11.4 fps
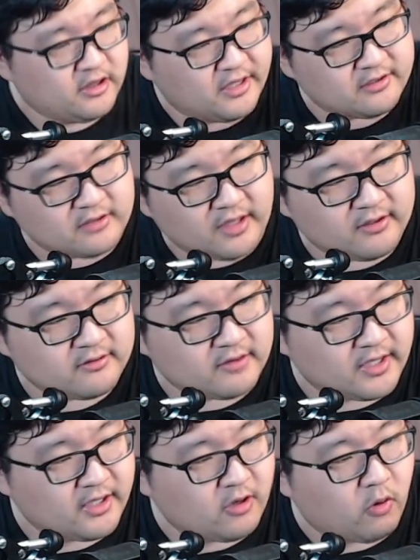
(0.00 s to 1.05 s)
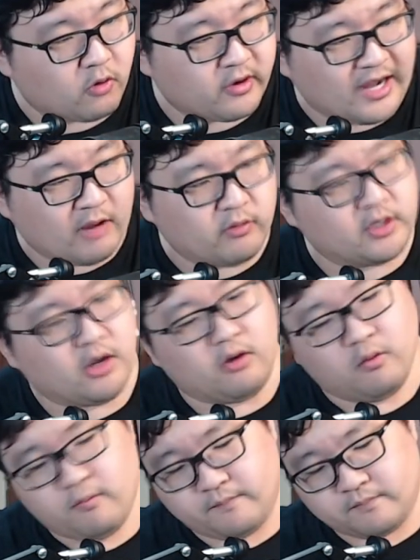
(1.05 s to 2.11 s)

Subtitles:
this is the ordering I would go.